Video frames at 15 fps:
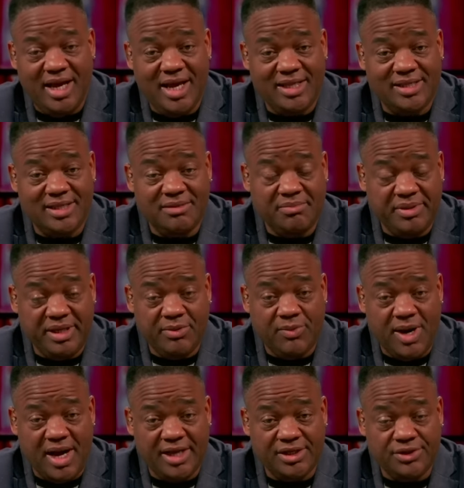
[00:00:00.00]
at the
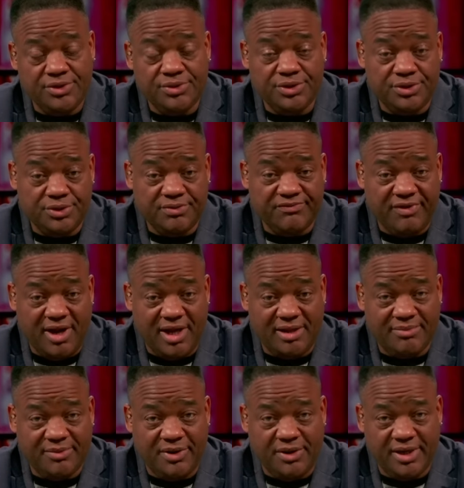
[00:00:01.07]
BYU Duke
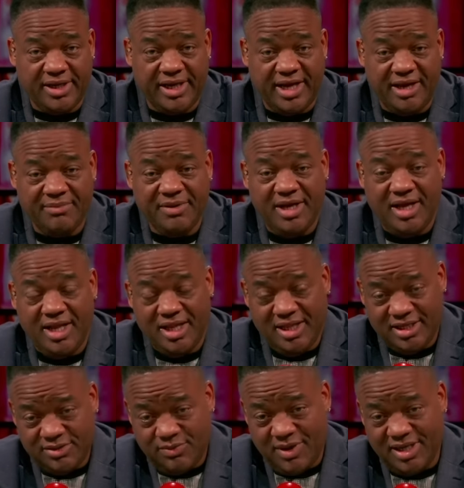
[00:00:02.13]
volleyball game.
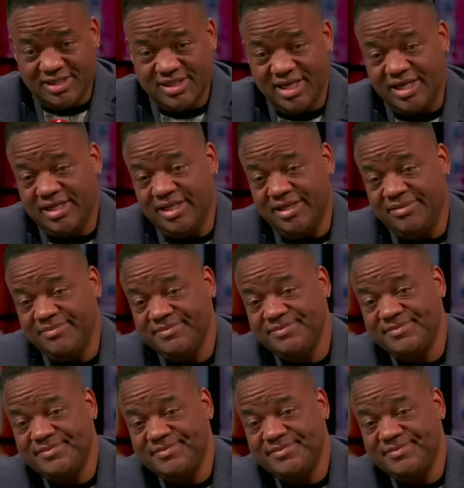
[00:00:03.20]
Let's watch that clip.